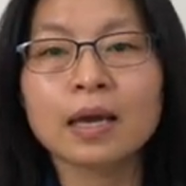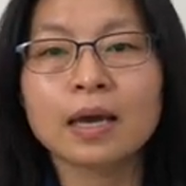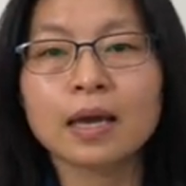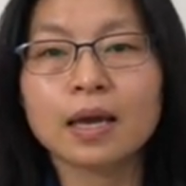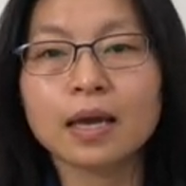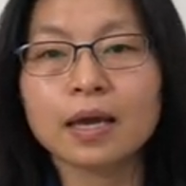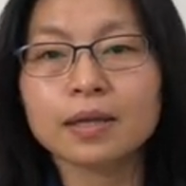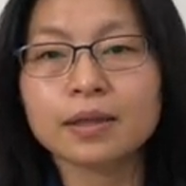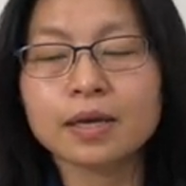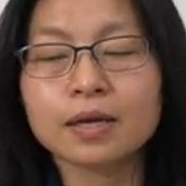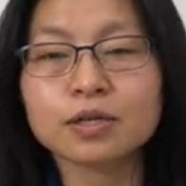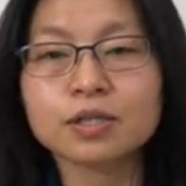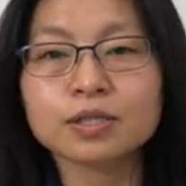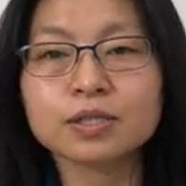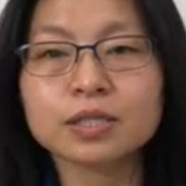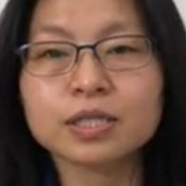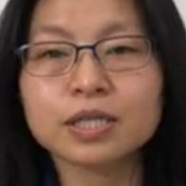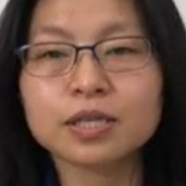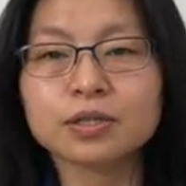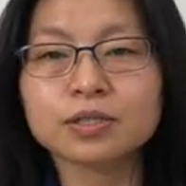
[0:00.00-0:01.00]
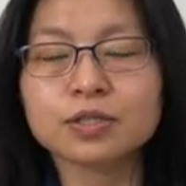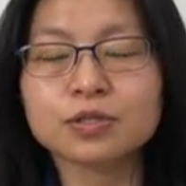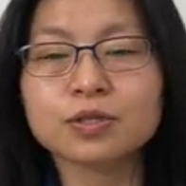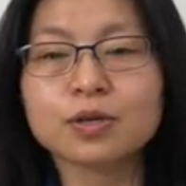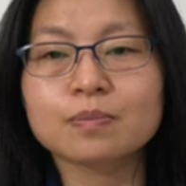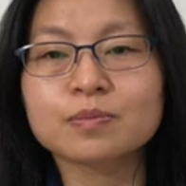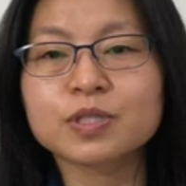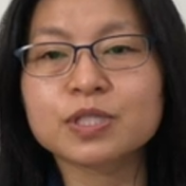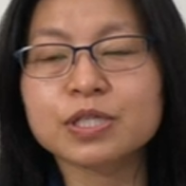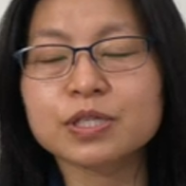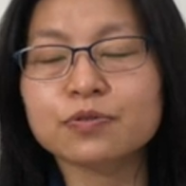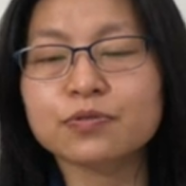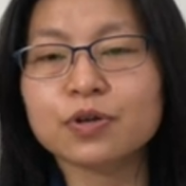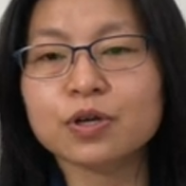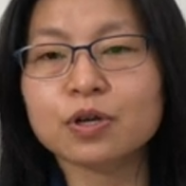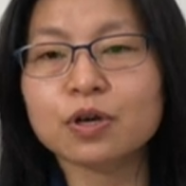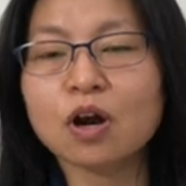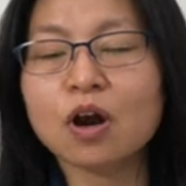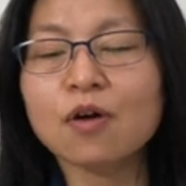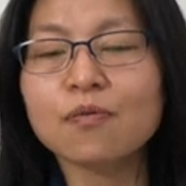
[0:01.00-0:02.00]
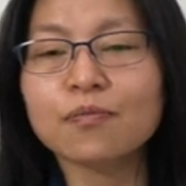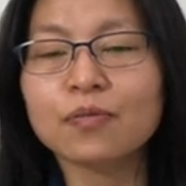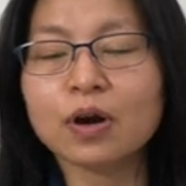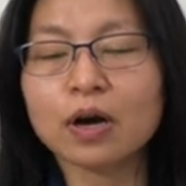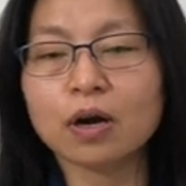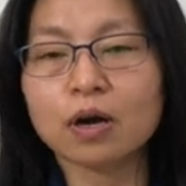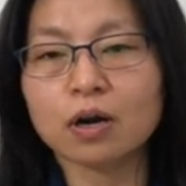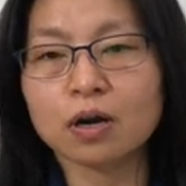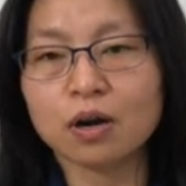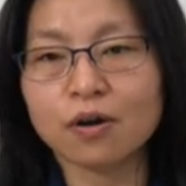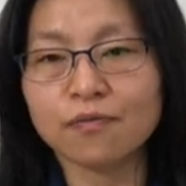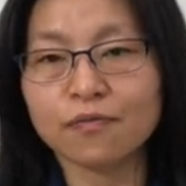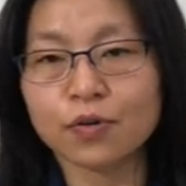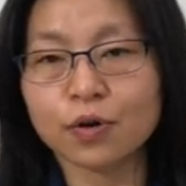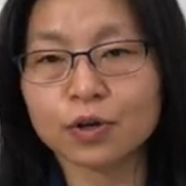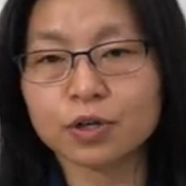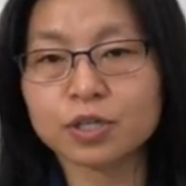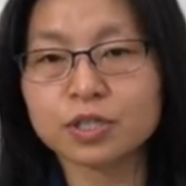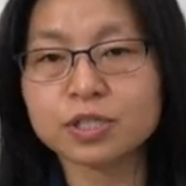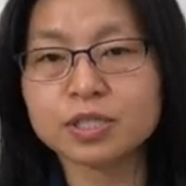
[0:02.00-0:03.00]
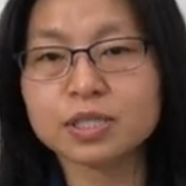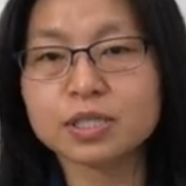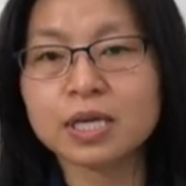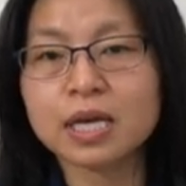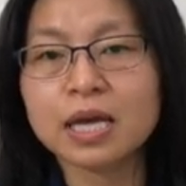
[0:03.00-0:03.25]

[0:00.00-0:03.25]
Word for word: And there is here's some serial com uh, converters.